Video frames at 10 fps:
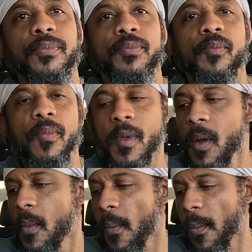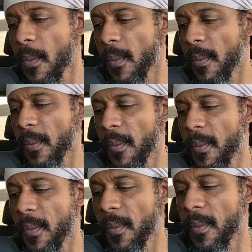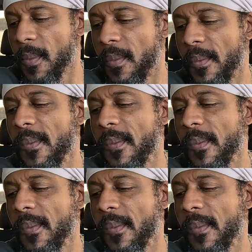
It's just it's it's a nice adult dessert,